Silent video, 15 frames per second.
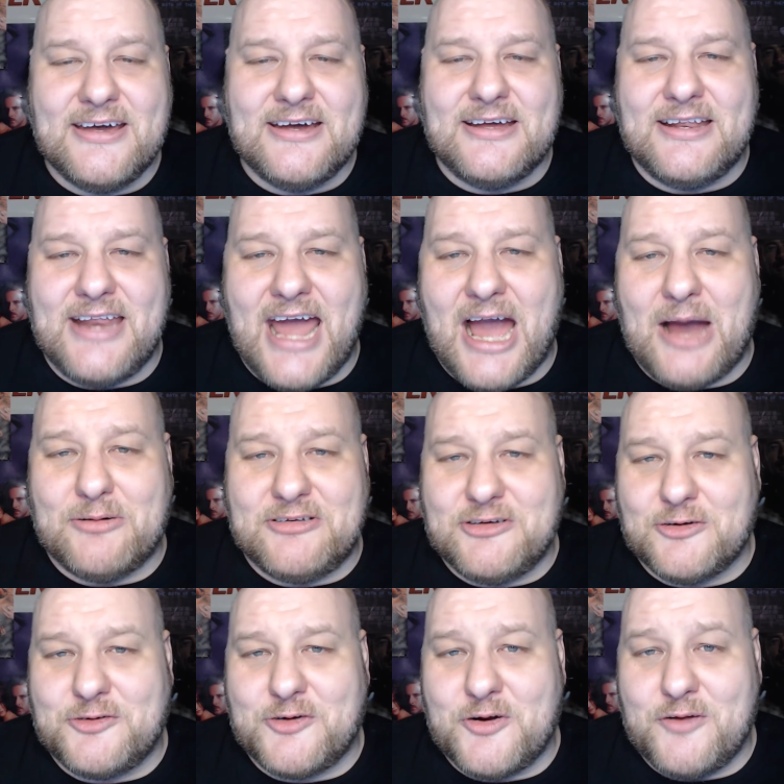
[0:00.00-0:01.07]
Now it's
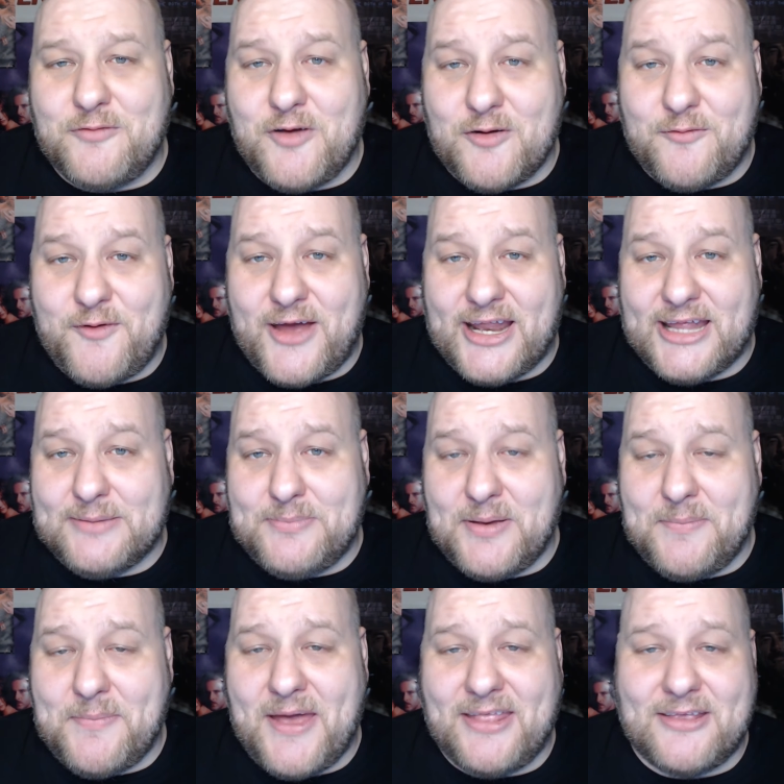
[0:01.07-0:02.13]
your turn. If you're a fan of The Big
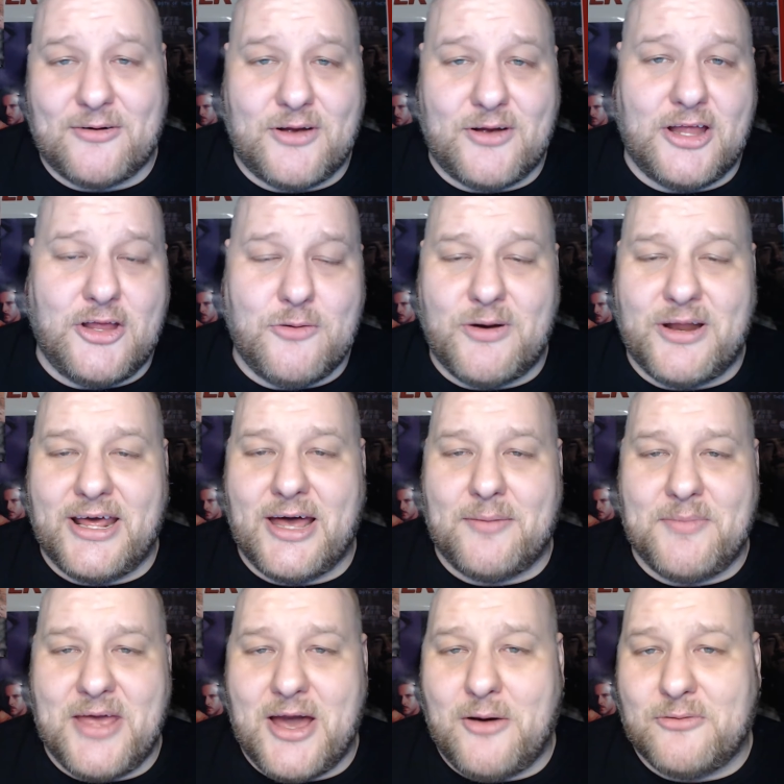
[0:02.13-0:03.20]
Bang Theory and you want to help
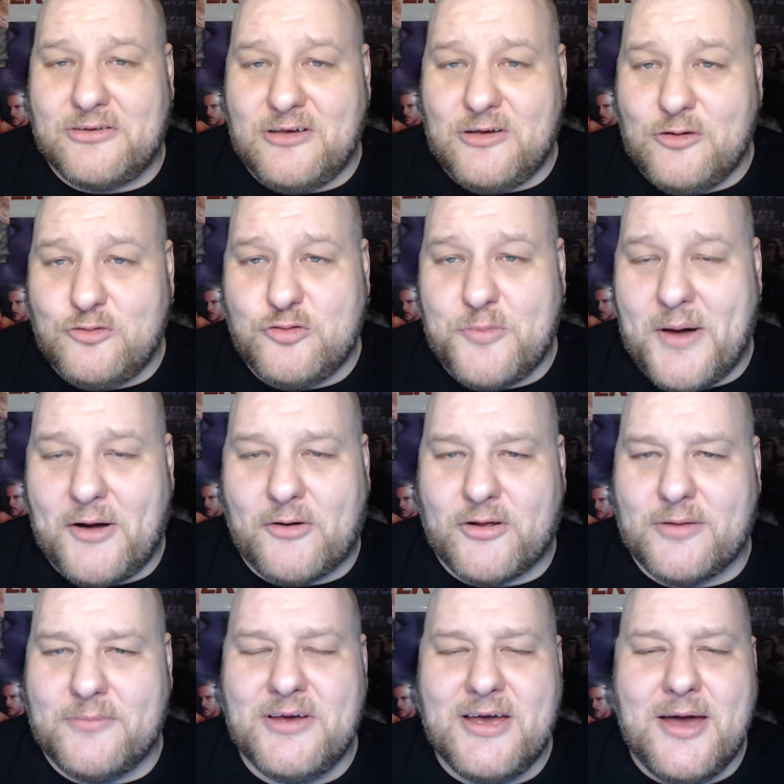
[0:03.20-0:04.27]
me out with the YouTube
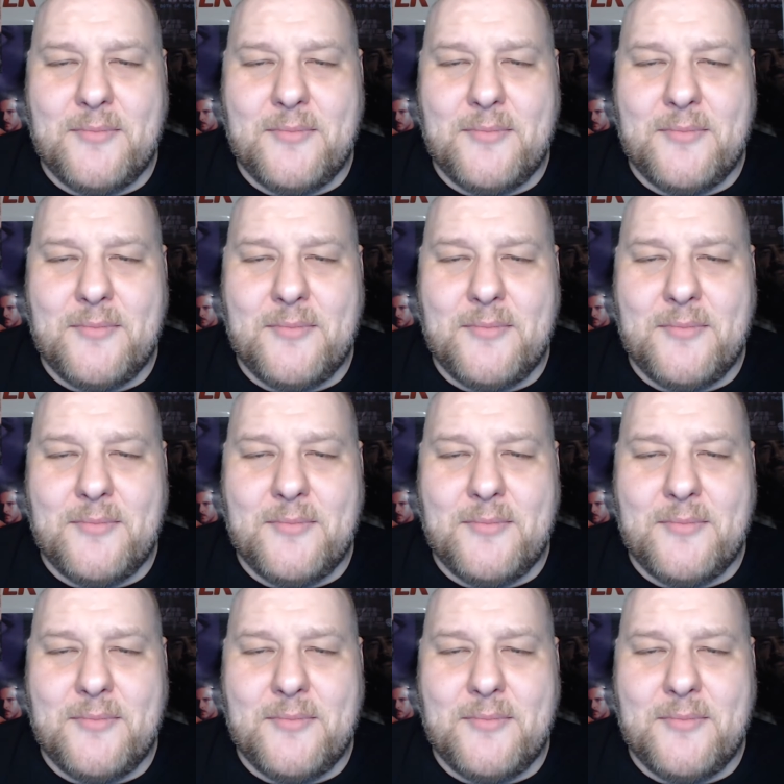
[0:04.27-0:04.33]
algorithm,